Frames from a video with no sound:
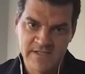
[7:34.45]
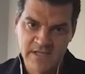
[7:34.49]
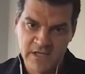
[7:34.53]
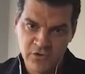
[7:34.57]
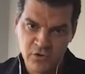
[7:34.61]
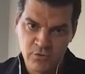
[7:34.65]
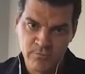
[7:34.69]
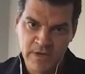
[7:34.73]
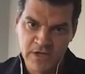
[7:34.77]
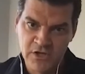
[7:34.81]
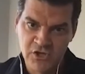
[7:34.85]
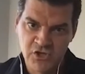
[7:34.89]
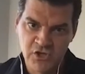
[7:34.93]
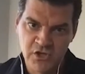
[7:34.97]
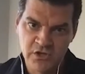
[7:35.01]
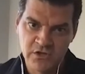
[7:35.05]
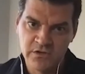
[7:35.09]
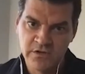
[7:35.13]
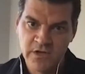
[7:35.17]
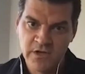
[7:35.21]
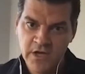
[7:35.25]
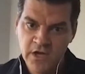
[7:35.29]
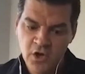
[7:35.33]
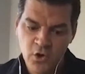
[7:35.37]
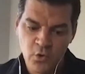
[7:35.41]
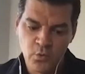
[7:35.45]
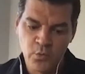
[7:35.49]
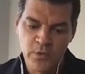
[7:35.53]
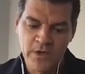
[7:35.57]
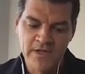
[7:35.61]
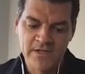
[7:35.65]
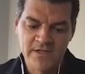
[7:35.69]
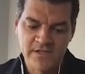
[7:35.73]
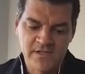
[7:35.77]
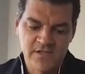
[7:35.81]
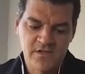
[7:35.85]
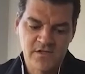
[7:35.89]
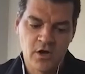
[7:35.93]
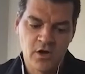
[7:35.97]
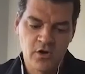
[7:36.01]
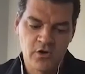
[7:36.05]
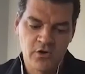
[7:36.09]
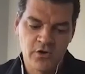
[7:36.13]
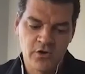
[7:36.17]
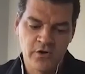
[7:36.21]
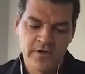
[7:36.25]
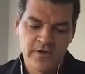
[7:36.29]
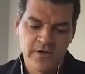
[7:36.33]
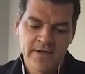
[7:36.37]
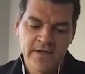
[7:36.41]
And you mentioned wind,
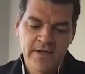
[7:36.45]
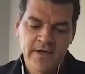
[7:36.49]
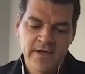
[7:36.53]
solar,